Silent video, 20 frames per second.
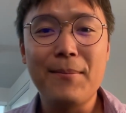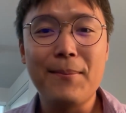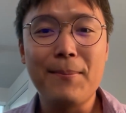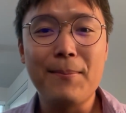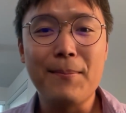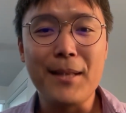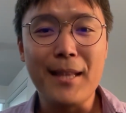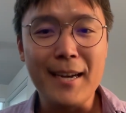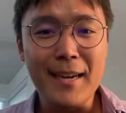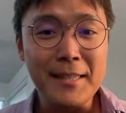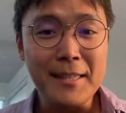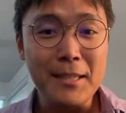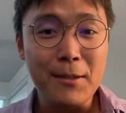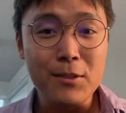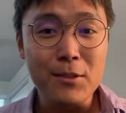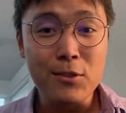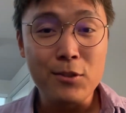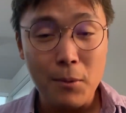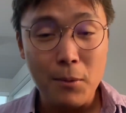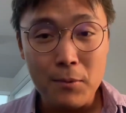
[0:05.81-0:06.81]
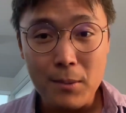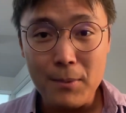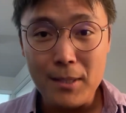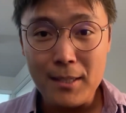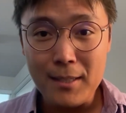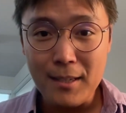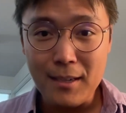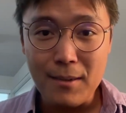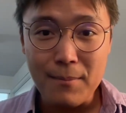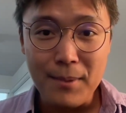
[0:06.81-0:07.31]
but I guess I was too
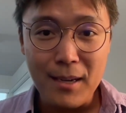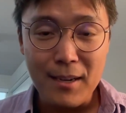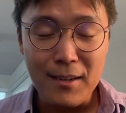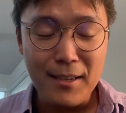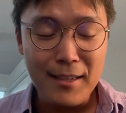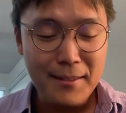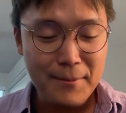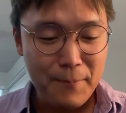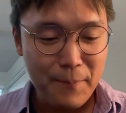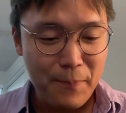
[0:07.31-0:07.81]
optimistic about it